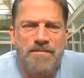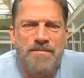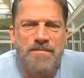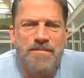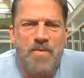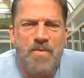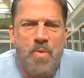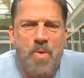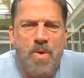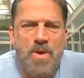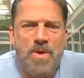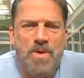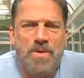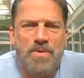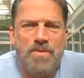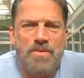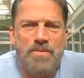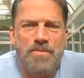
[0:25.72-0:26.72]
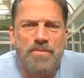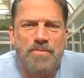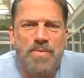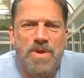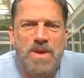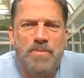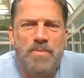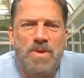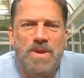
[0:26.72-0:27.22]
for
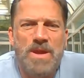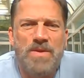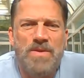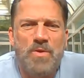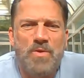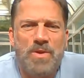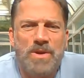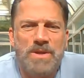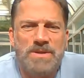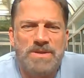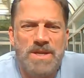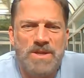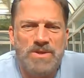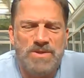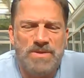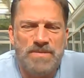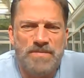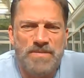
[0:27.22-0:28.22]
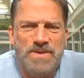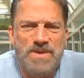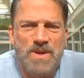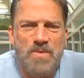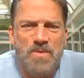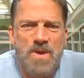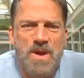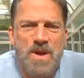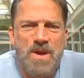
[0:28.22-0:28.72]
people in the organization.
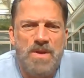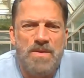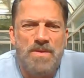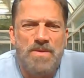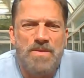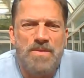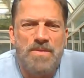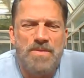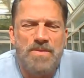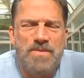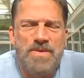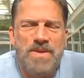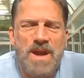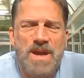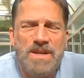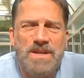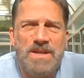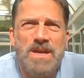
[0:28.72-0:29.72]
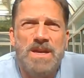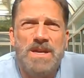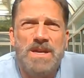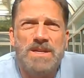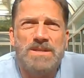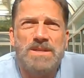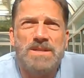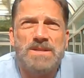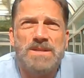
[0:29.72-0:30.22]
So the idea
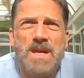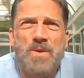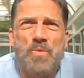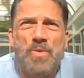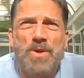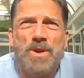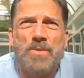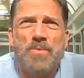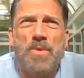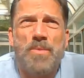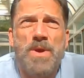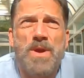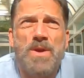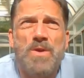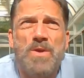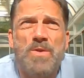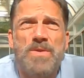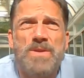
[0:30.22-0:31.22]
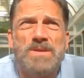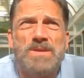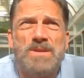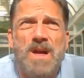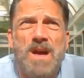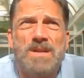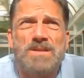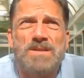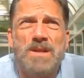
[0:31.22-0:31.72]
is that we're going to prepare you in this
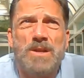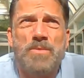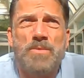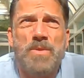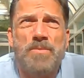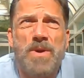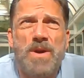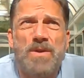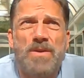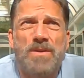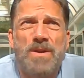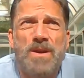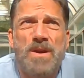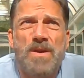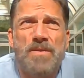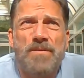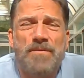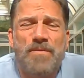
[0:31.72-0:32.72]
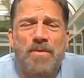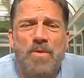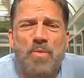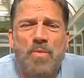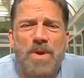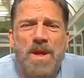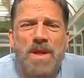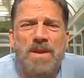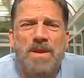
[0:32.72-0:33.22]
class a little bit better for
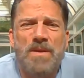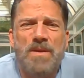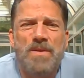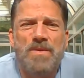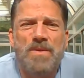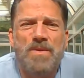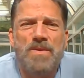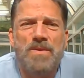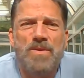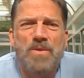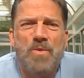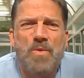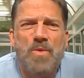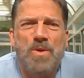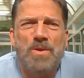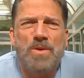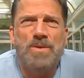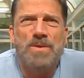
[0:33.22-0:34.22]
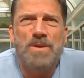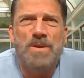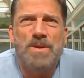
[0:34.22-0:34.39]
when your